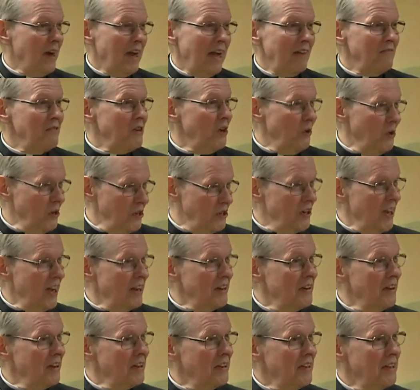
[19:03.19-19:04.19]
I have no
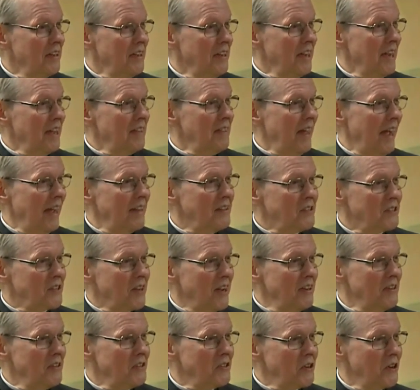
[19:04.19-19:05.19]
agenda in that
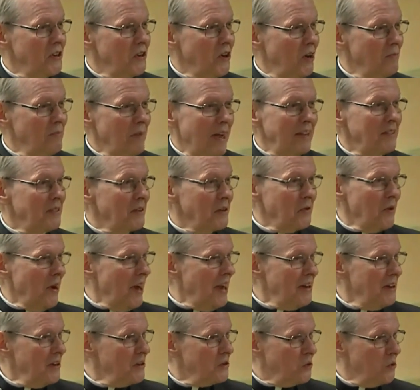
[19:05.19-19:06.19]
sense. You know, I'm not the
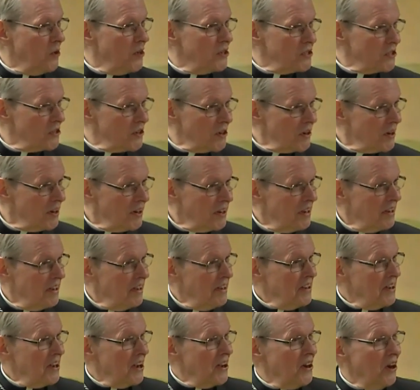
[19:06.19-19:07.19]
Grand Inquisitor.
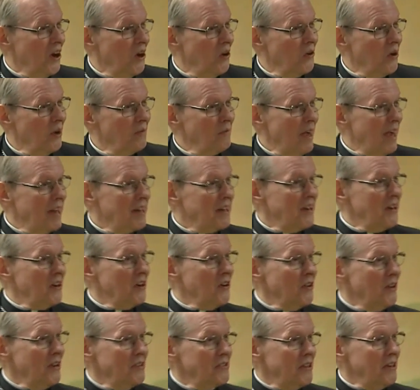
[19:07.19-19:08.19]
You know, I'm not
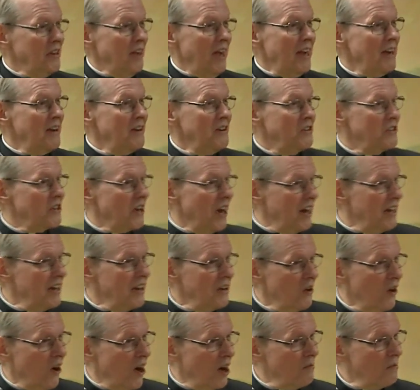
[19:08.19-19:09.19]
here as a knight in
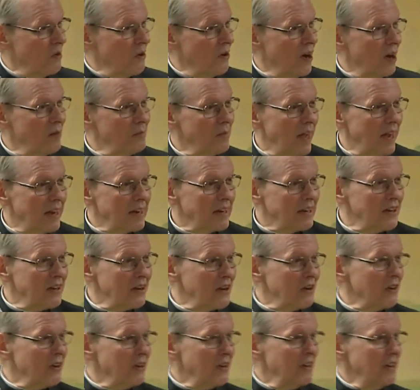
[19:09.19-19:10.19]
shining armor. I'm not
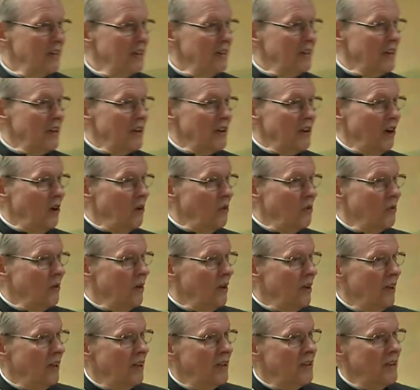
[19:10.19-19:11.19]
here, you know,
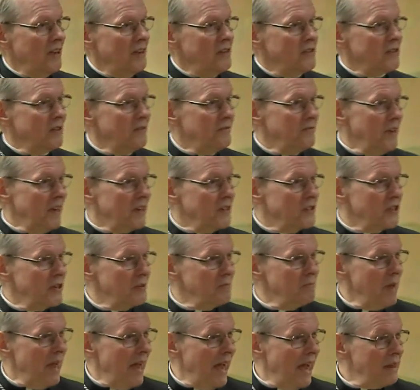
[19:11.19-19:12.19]
as the
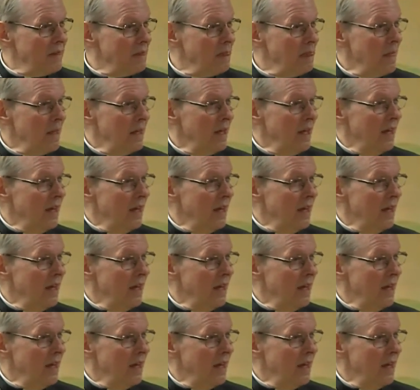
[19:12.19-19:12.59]
fix-it man.